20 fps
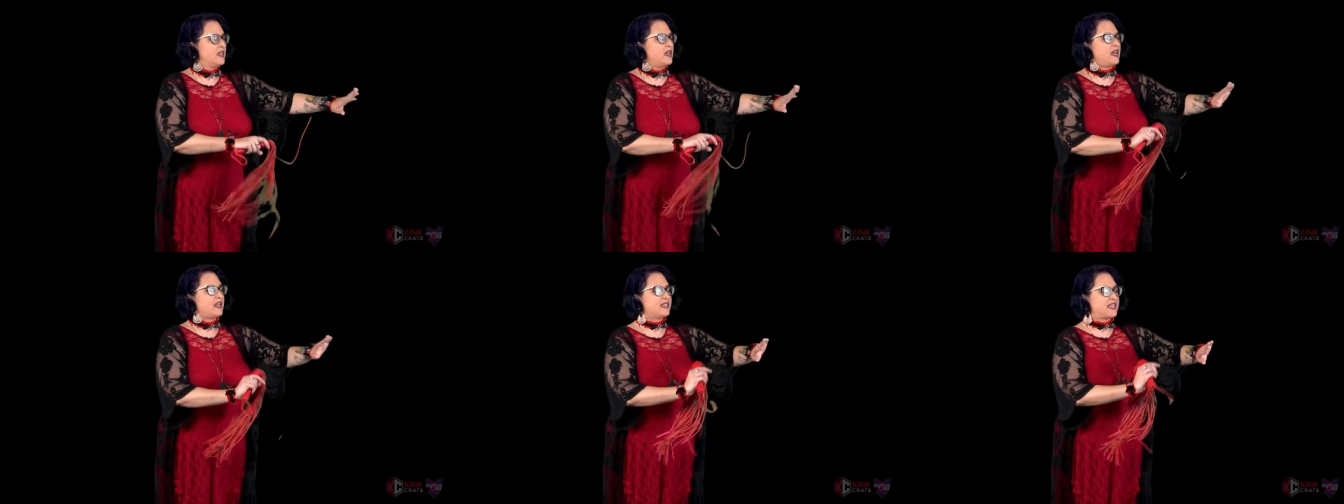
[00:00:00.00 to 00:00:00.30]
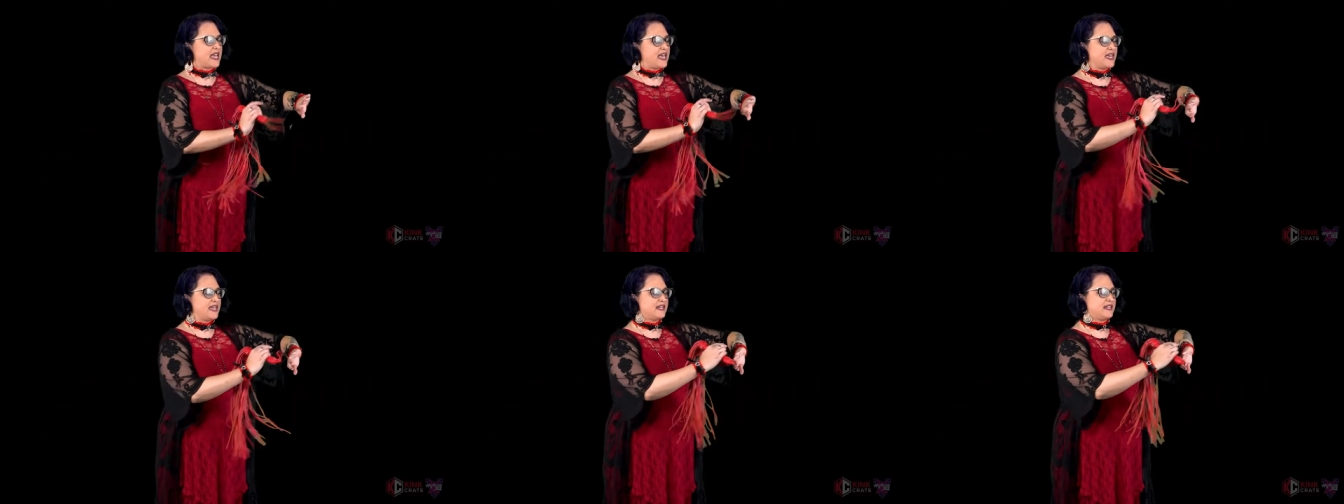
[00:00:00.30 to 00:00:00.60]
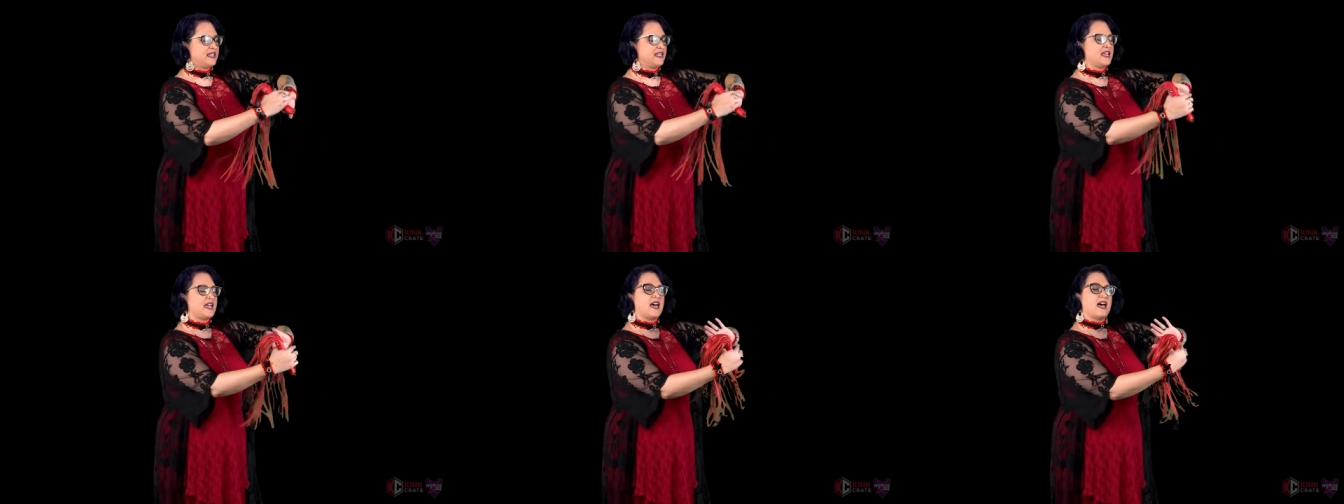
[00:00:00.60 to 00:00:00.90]

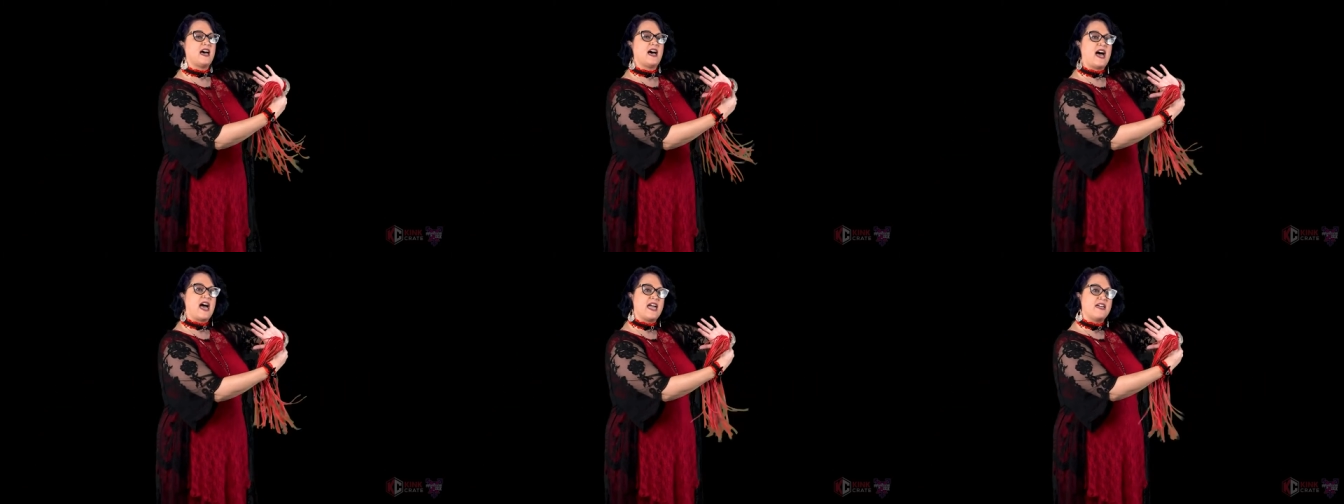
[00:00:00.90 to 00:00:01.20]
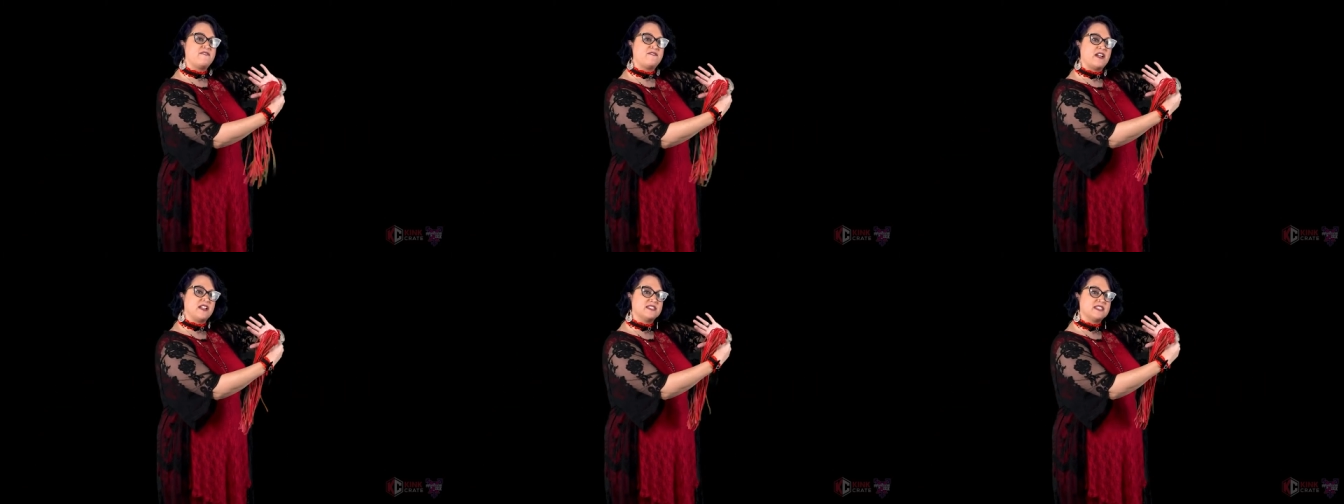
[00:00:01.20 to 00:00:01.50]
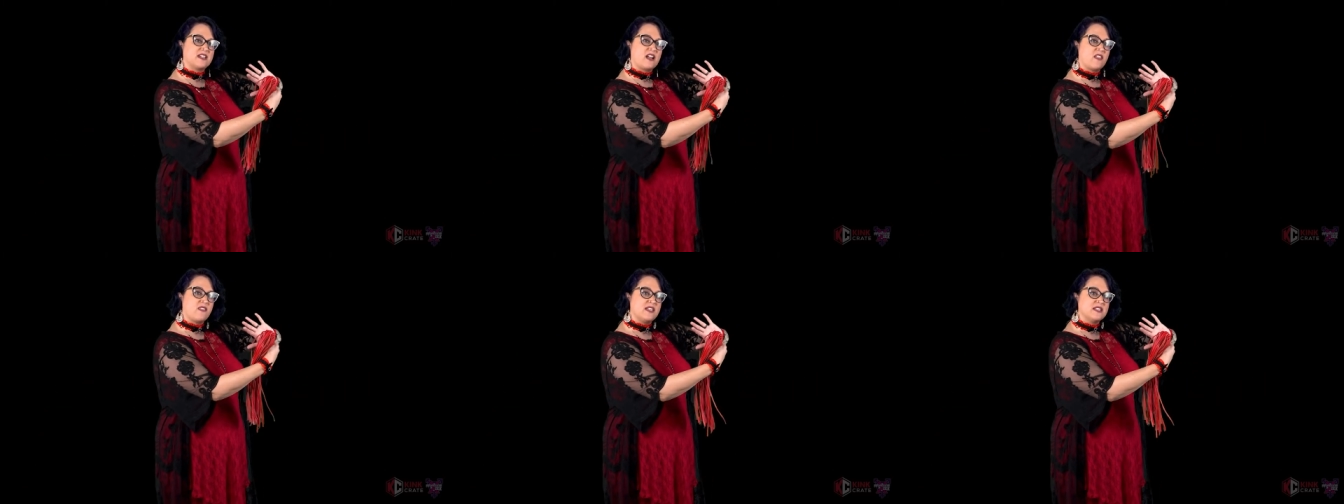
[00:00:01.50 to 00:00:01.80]
Again, I felt
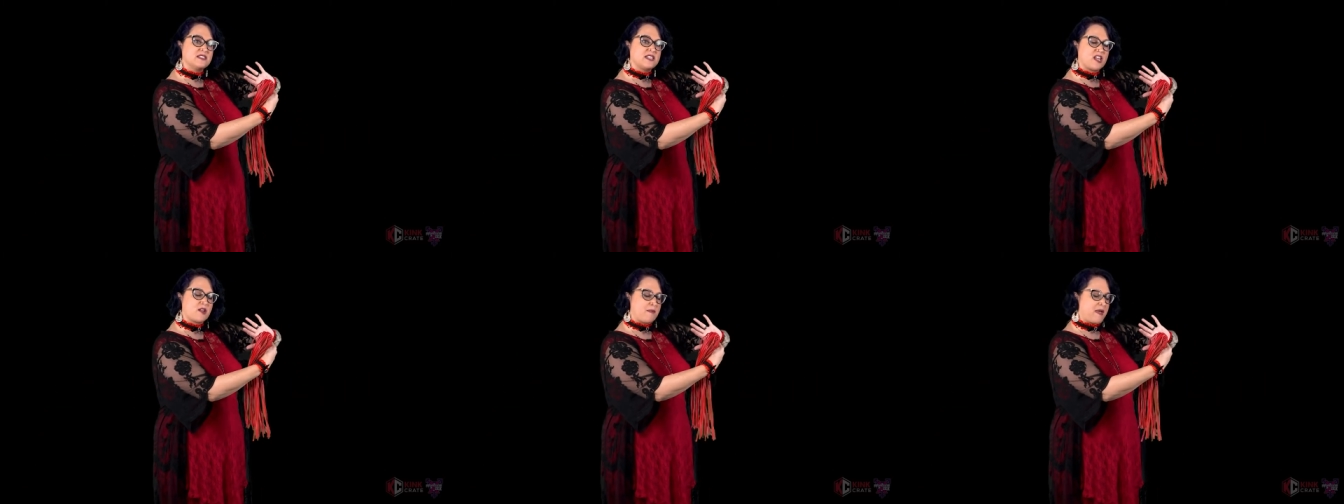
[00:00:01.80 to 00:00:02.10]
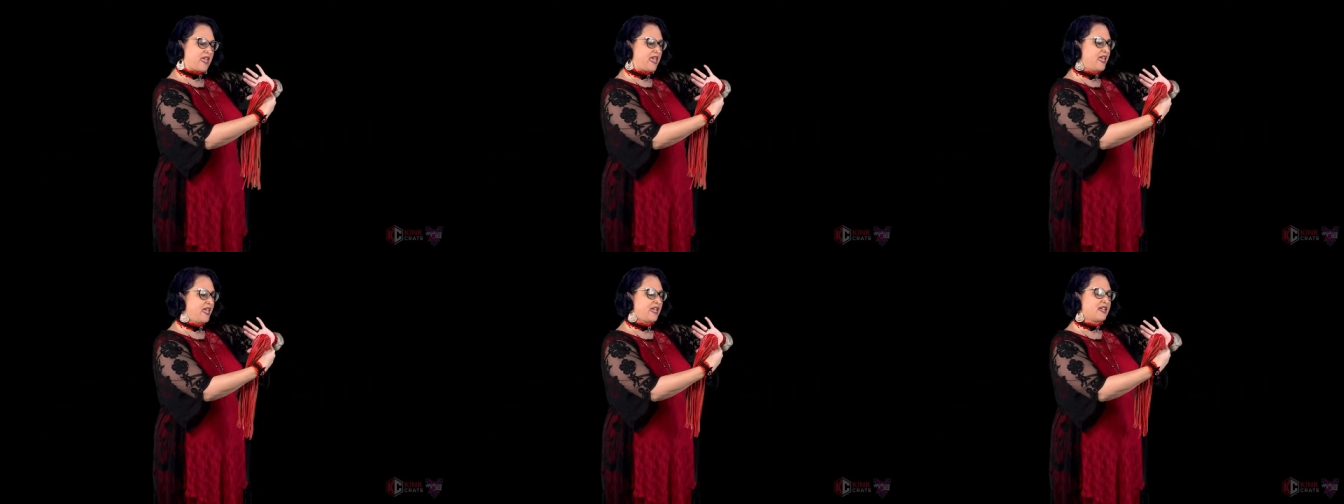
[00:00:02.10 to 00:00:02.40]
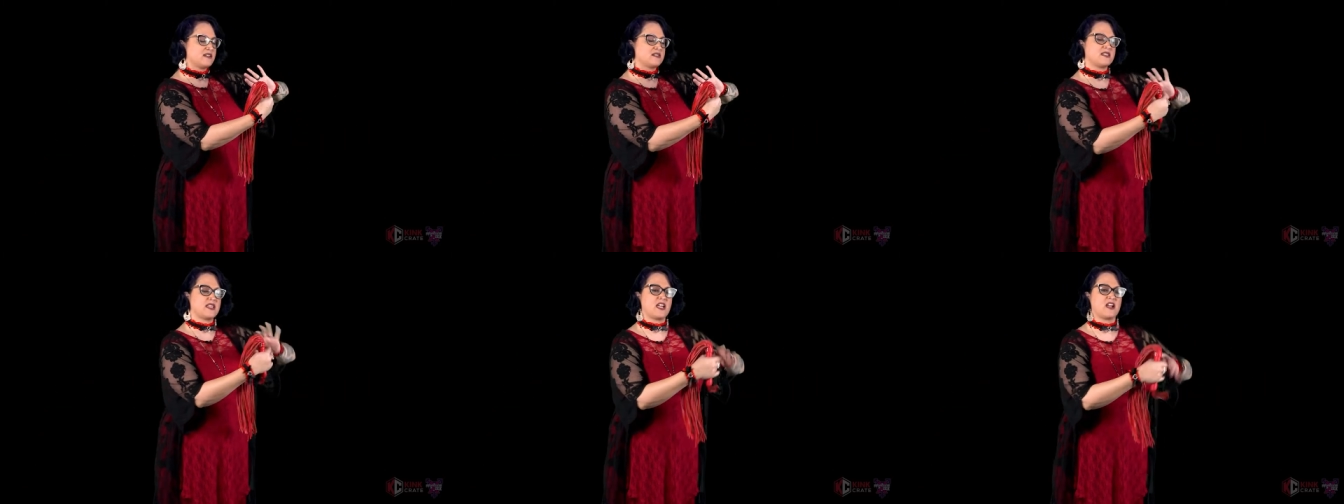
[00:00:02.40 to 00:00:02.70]
it on the inside of my
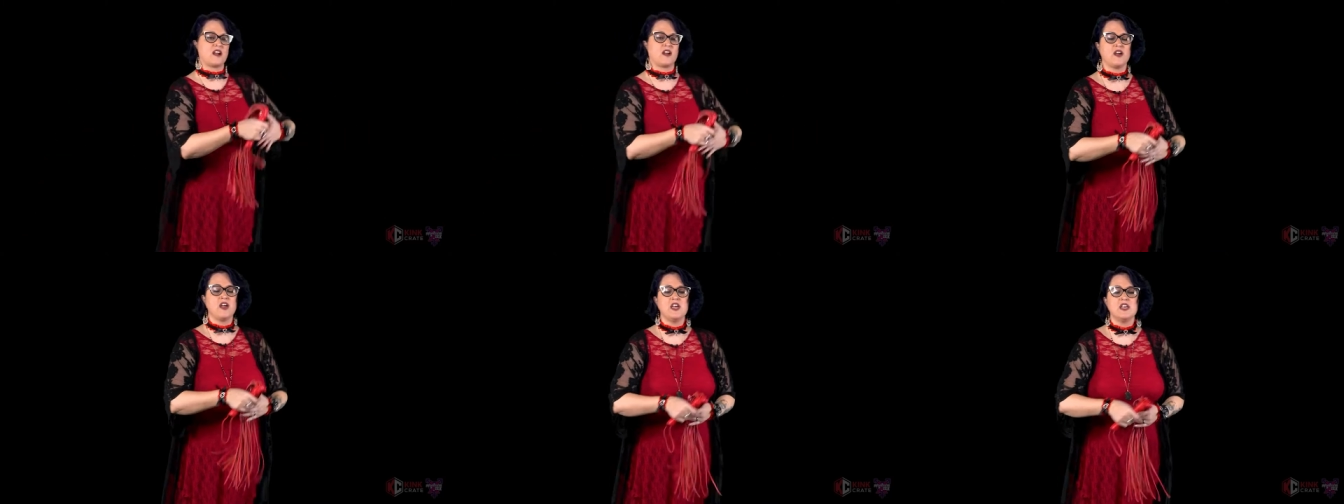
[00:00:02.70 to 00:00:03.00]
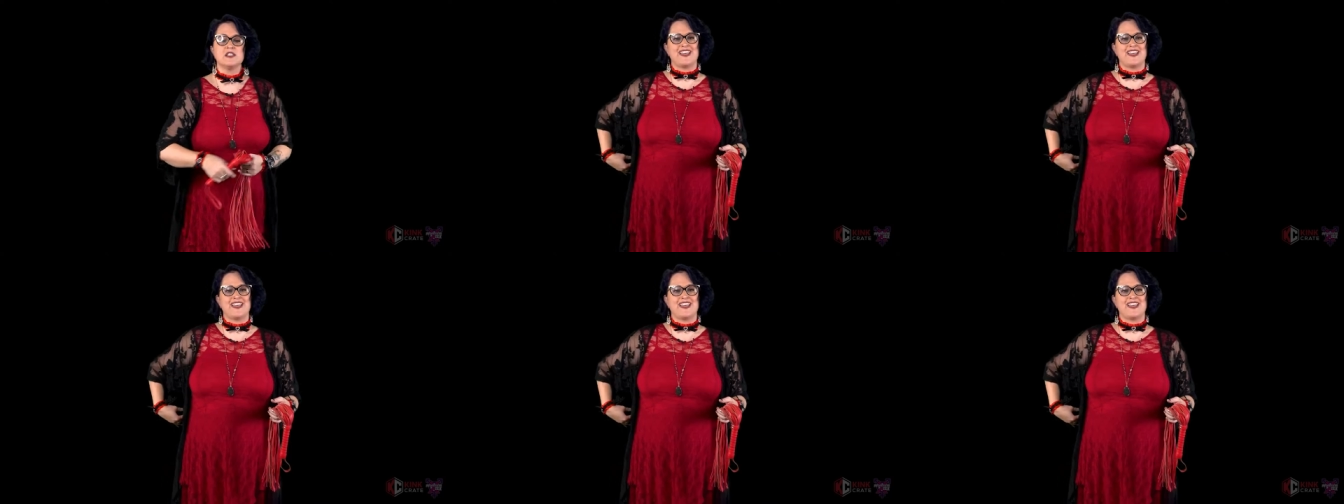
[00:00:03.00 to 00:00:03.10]
hand there.